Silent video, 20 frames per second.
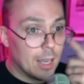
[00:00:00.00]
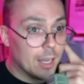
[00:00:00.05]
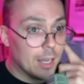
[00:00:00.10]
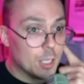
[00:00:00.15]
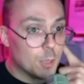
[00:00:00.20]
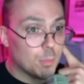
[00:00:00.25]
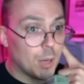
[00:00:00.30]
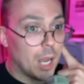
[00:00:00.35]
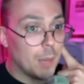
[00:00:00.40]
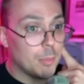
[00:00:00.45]

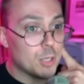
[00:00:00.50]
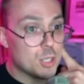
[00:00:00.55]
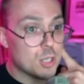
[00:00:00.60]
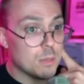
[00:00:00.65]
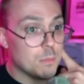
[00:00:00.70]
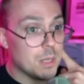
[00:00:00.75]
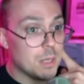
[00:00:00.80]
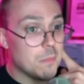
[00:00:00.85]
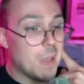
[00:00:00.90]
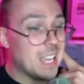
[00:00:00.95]
you probably
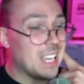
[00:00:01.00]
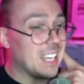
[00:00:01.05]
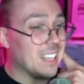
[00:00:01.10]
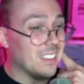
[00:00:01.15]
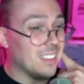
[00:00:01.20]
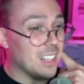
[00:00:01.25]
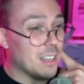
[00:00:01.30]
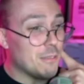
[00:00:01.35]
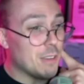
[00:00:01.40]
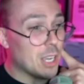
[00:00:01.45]
shouldn't be making
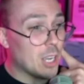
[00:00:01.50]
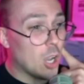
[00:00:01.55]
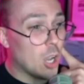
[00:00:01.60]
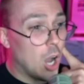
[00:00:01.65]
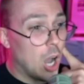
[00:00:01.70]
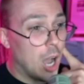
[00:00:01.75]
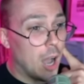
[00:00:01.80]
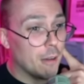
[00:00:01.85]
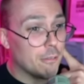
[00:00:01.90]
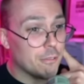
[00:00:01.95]
a living
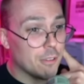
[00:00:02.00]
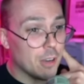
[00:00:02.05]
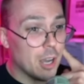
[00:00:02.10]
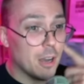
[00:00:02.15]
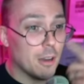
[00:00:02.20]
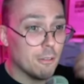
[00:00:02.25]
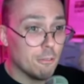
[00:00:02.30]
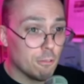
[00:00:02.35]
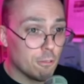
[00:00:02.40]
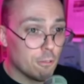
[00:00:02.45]
off
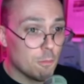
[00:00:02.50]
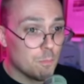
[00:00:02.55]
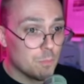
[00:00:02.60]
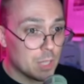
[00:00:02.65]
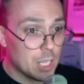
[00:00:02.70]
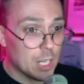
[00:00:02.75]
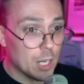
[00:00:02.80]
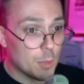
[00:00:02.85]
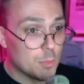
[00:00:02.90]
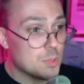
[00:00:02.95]
of,
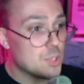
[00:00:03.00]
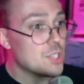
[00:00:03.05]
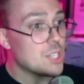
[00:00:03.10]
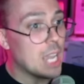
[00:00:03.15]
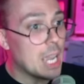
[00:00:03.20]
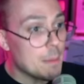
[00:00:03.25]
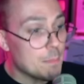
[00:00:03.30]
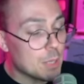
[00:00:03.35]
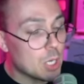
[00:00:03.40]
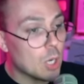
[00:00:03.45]
you know,
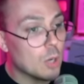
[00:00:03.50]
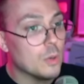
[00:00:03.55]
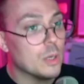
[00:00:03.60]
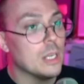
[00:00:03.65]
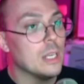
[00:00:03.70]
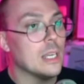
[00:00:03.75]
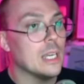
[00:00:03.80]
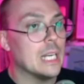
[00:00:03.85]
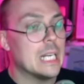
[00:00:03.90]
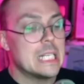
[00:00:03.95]

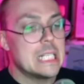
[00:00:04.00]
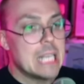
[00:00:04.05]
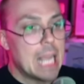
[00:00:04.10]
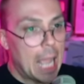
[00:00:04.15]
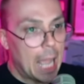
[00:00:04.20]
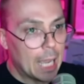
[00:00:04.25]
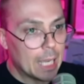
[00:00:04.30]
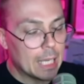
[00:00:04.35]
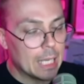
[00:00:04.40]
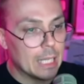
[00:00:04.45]
scapegoating and
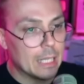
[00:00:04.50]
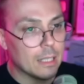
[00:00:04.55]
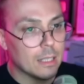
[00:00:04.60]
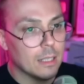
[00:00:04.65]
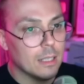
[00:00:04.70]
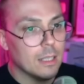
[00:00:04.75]
attacking